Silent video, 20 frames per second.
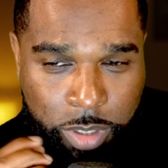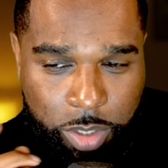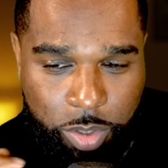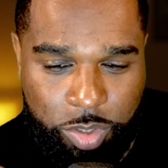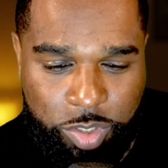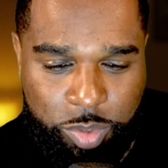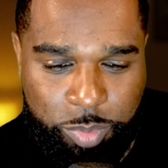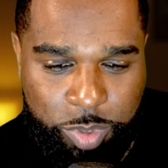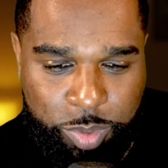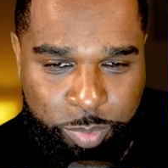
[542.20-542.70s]

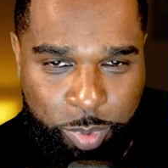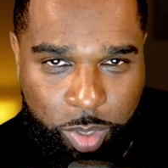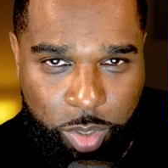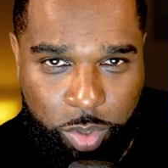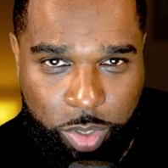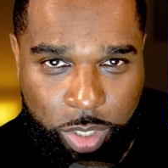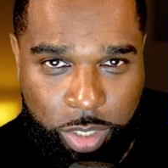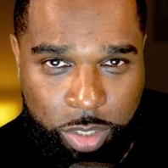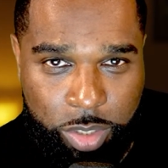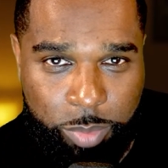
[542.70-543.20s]
Lewis must be
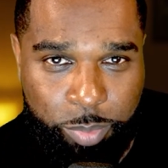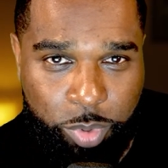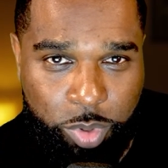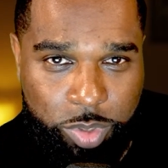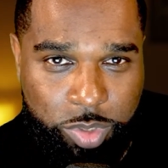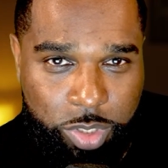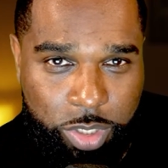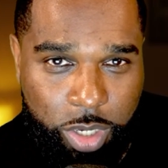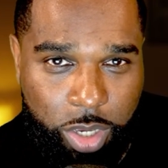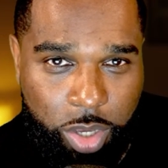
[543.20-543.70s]
looking at the
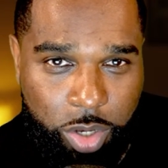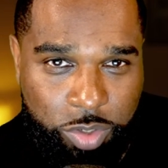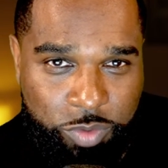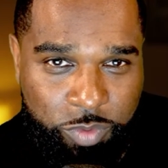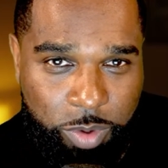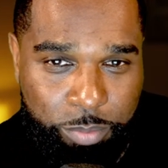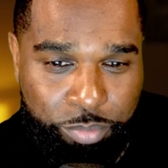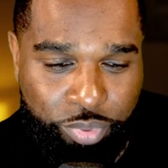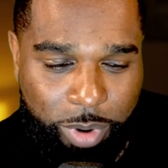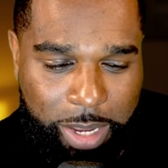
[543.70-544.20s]
boys and girls
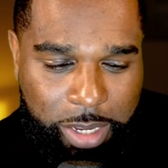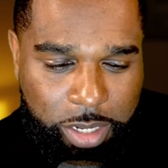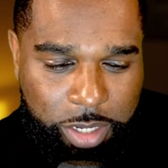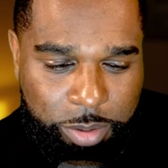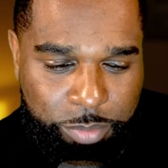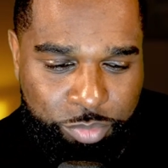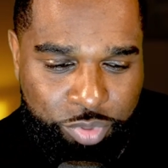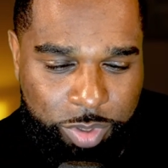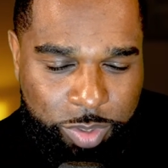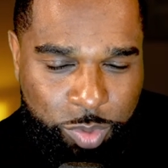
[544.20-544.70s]
from Brackley
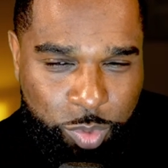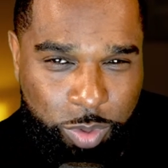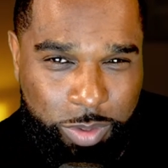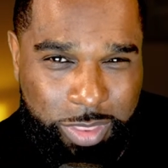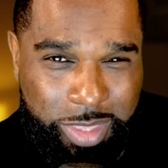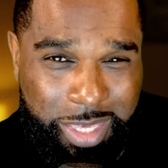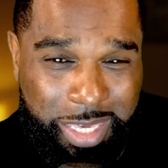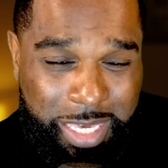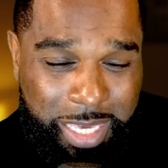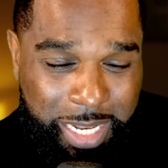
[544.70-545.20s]
and Brixton
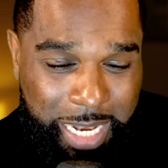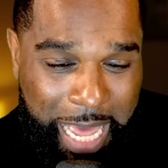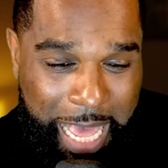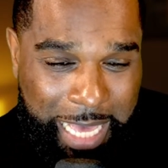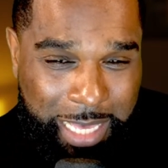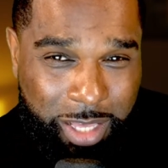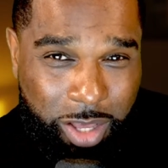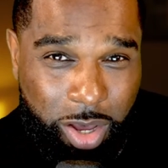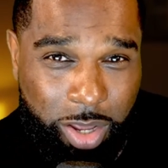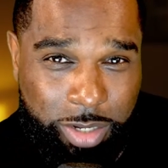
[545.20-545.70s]
thinking,
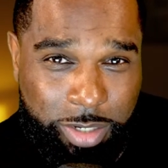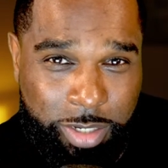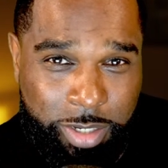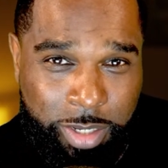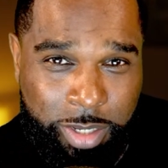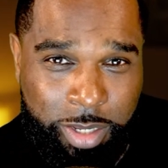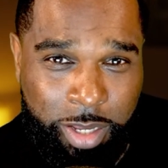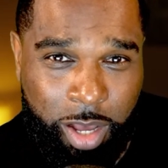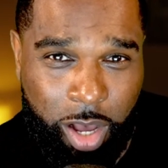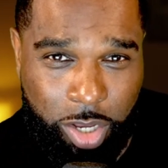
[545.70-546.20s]
hang on,
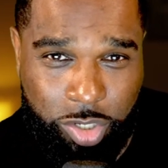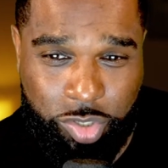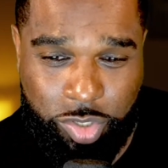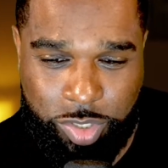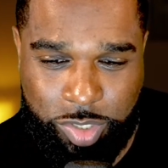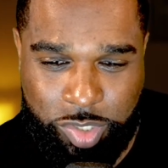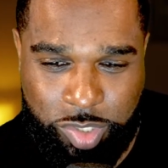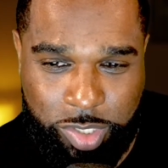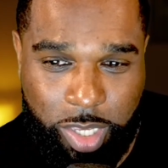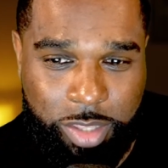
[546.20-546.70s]
I should
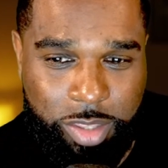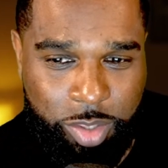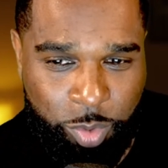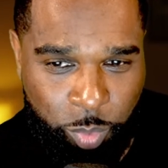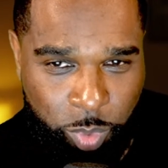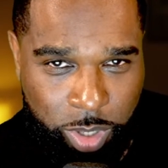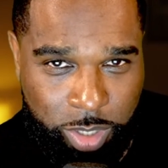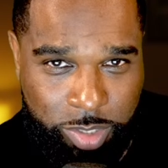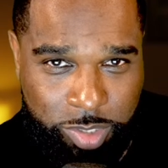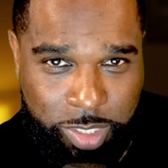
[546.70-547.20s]
have said the
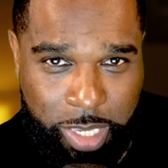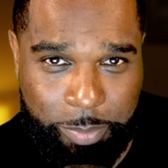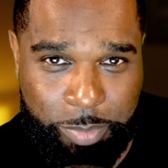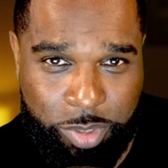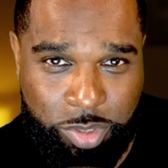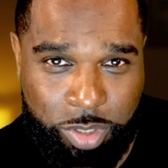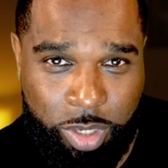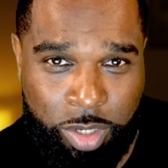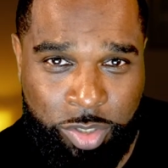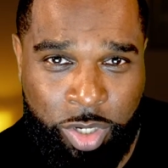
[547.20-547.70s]
word
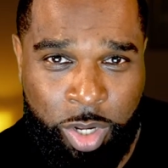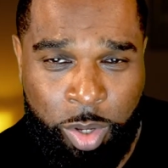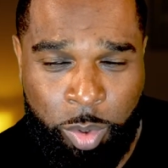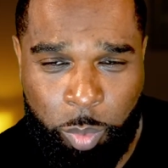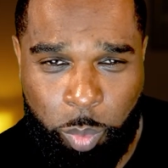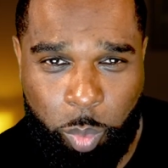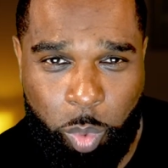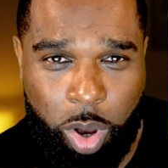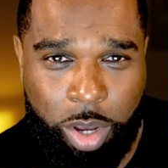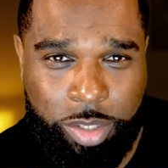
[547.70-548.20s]
sabotage.
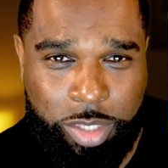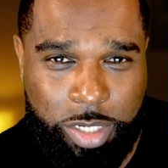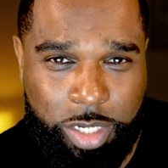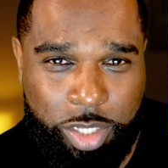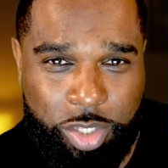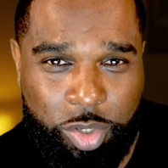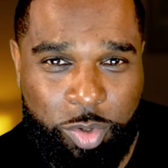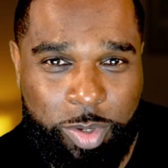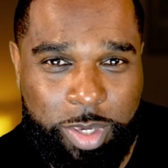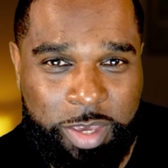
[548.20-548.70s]
Why
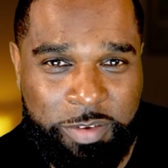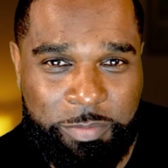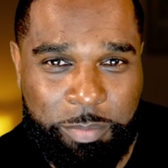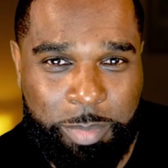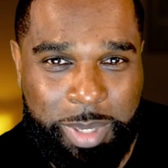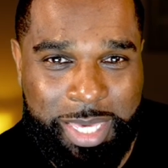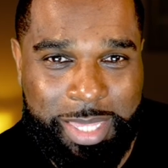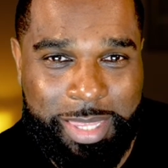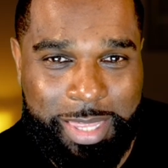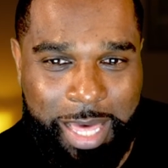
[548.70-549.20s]
didn't you give
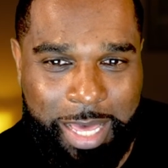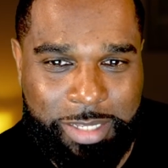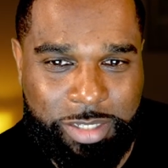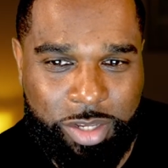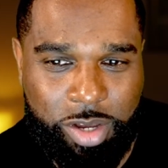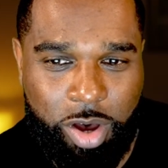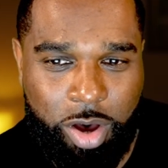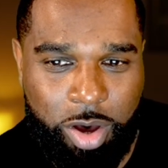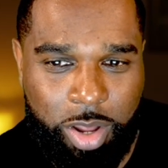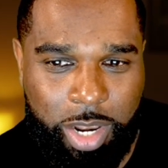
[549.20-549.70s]
me that
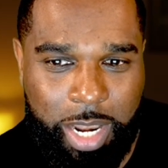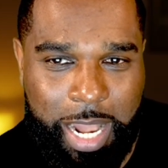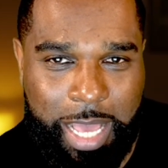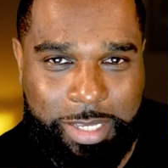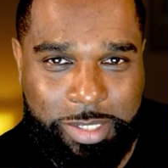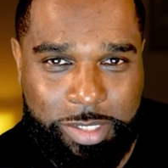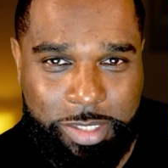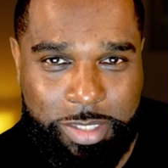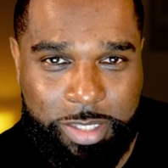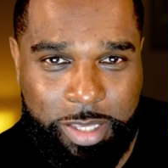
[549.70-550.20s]
car
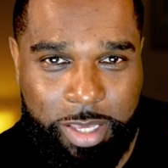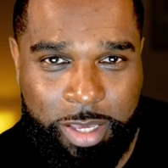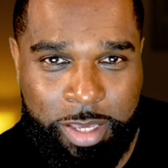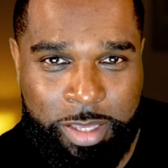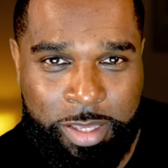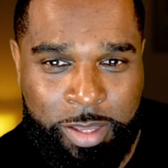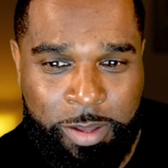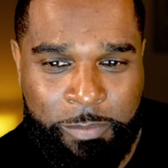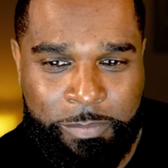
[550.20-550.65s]
last year?